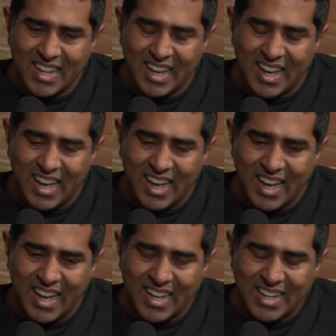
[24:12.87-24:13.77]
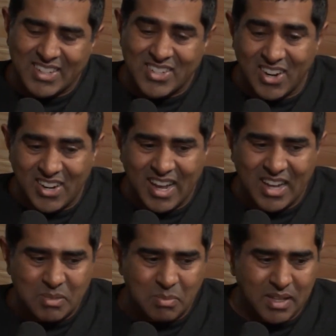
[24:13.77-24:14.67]
And it turned
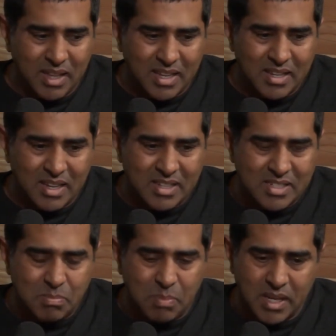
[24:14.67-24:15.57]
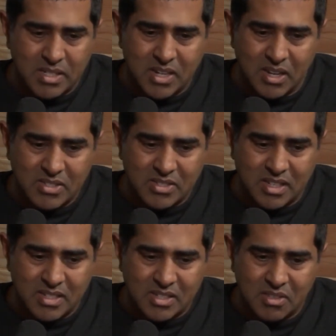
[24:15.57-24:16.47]
out to be like a Spike Jonze
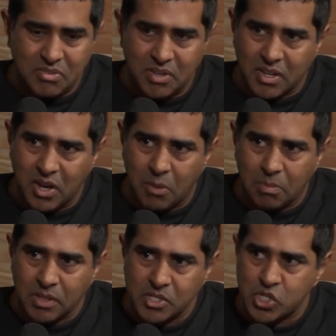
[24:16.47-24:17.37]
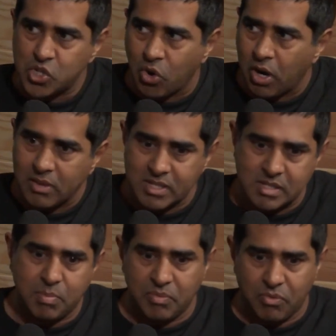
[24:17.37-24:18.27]
and Sofia Coppola short. This
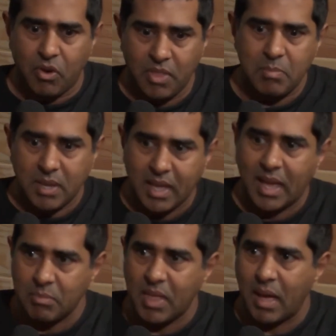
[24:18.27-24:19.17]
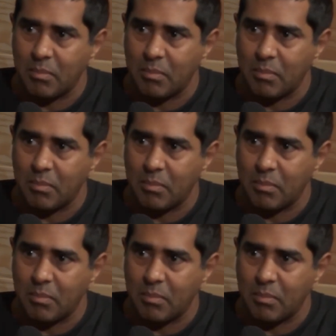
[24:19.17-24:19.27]
is before they became them.